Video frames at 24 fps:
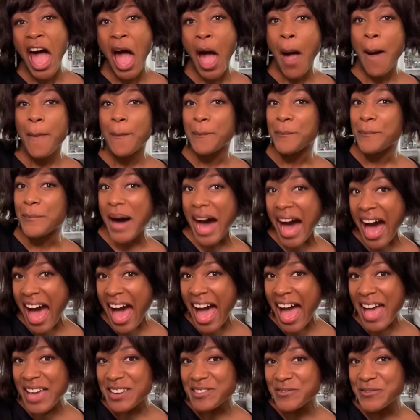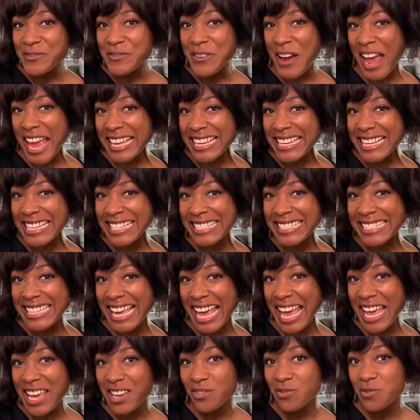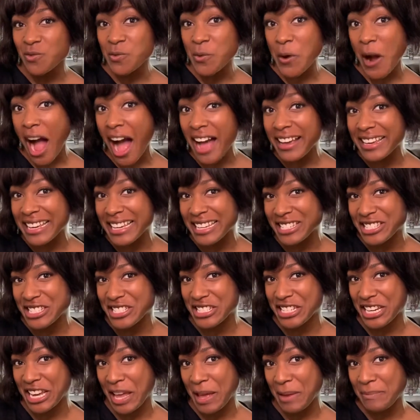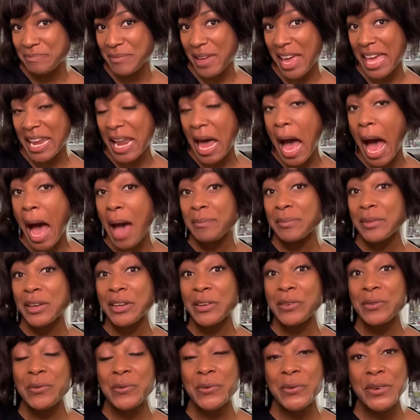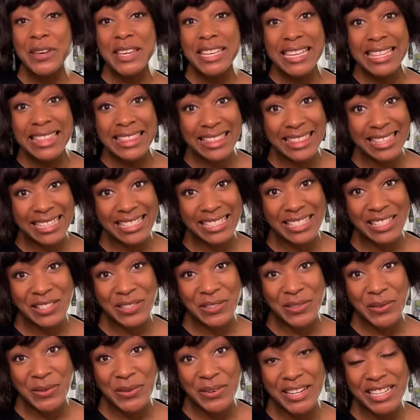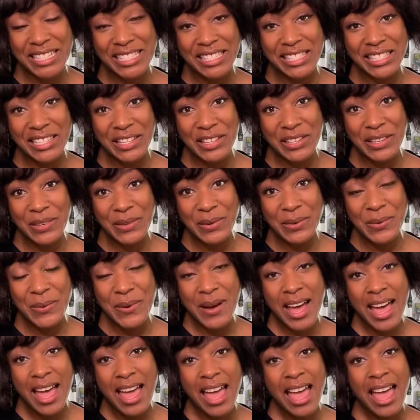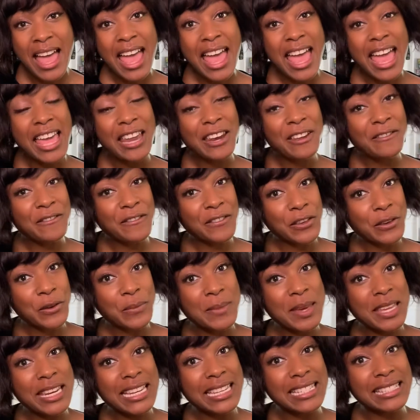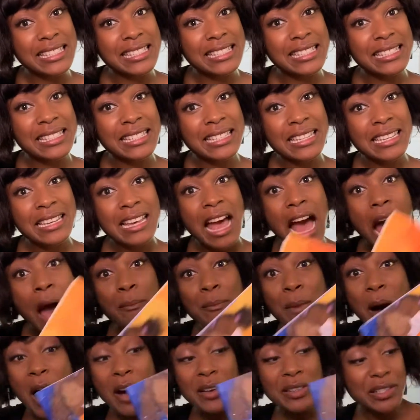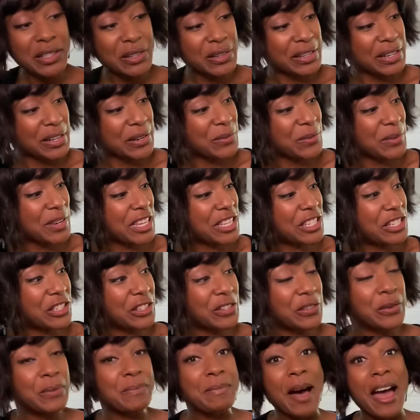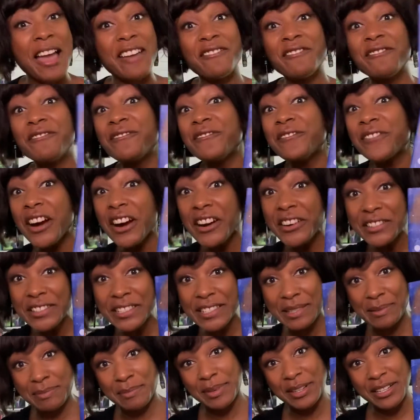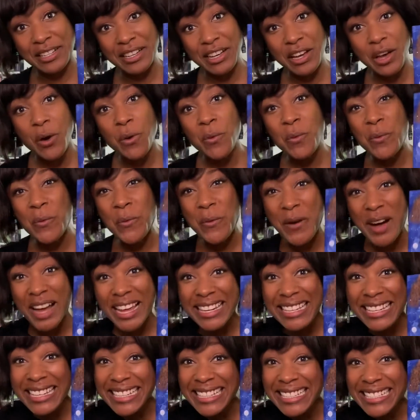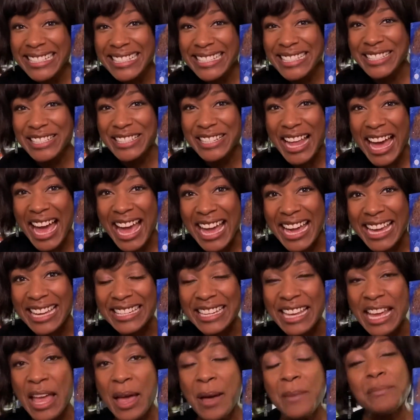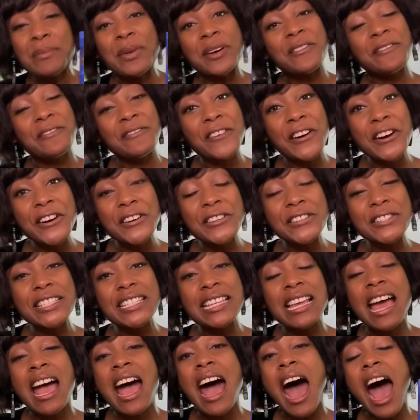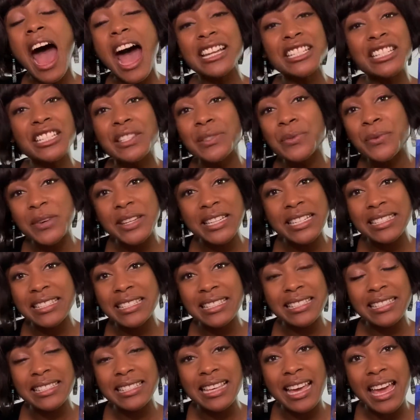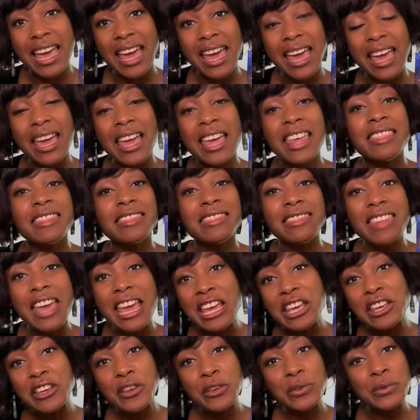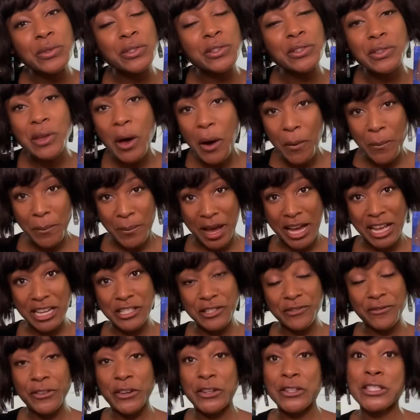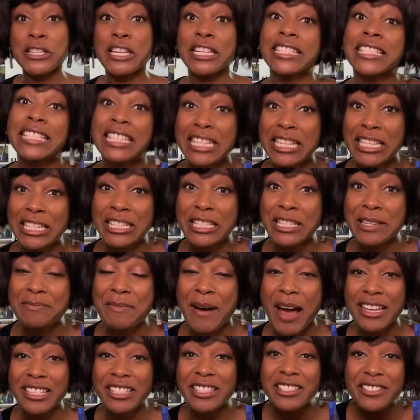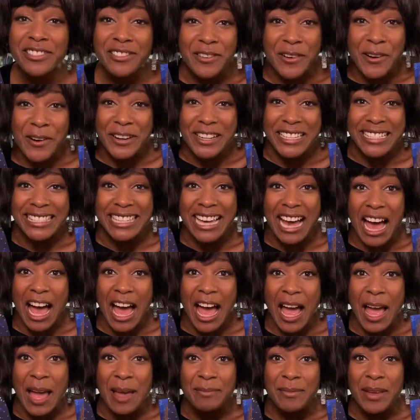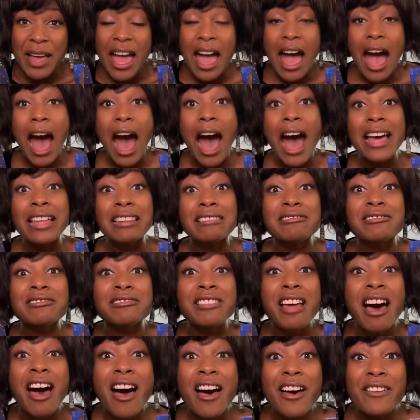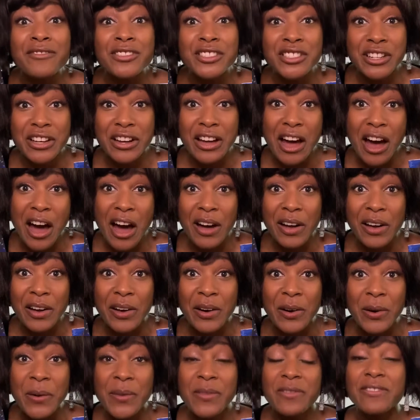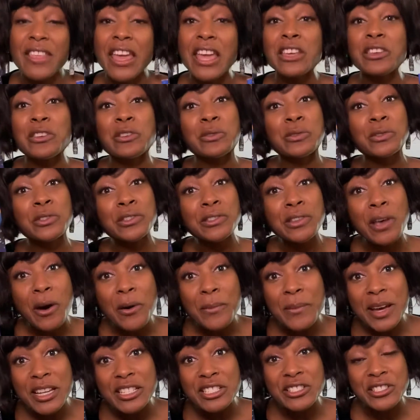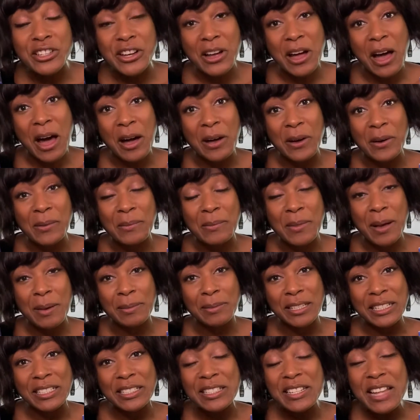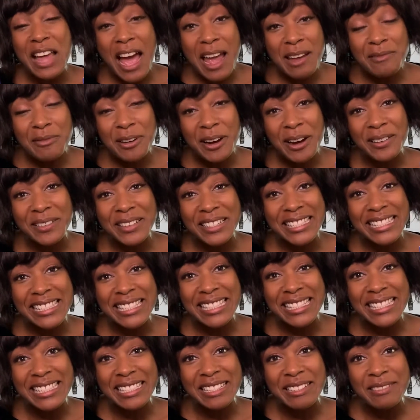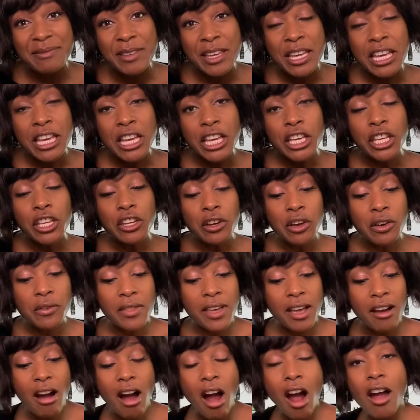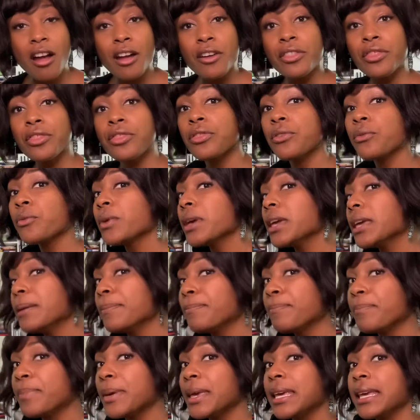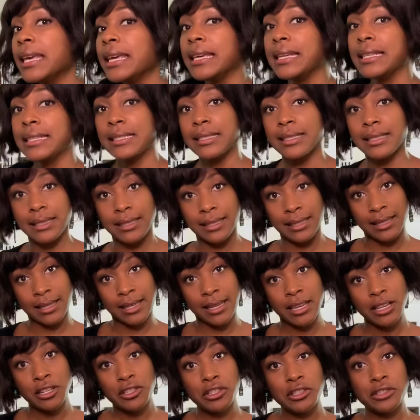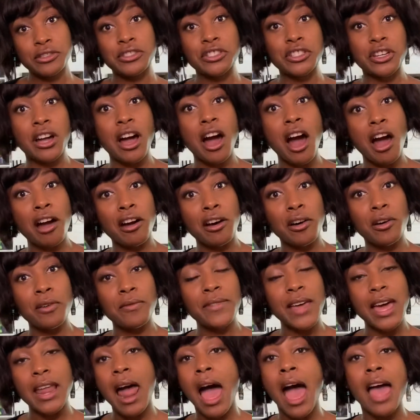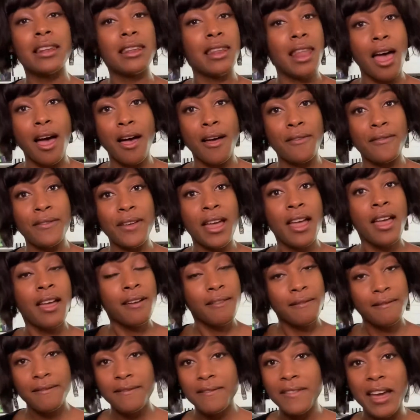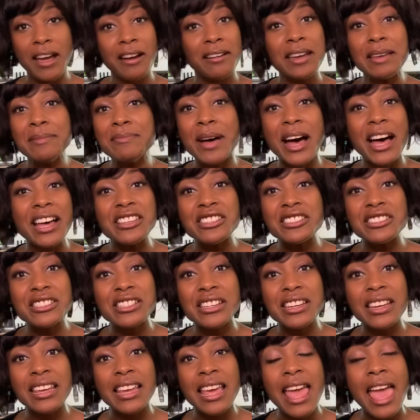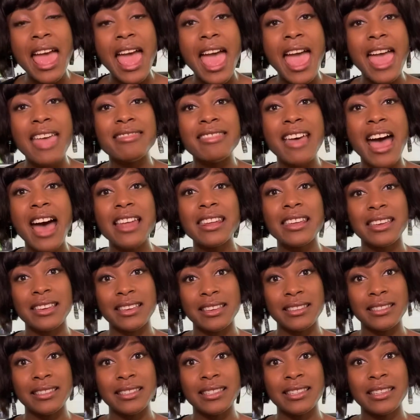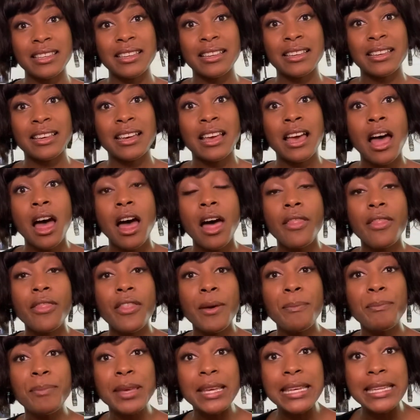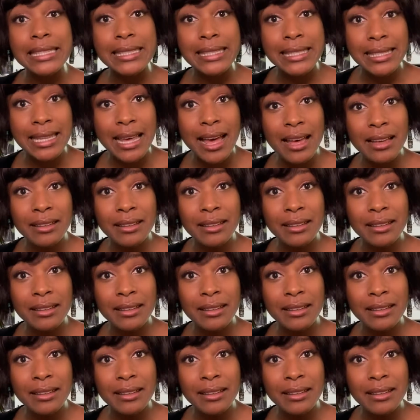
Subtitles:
My Rainy Day Rocket Ship, and I'm going to read this story to you in a few minutes. I'm also going to read you my first book, What is Light? But first, I just wanted to say thank you so much for listening to my story time. I love Chicago. Thank you so much, Chicago Public Library System. You know, there are 3 P's to Chicago that I love very much, and that is the pizza,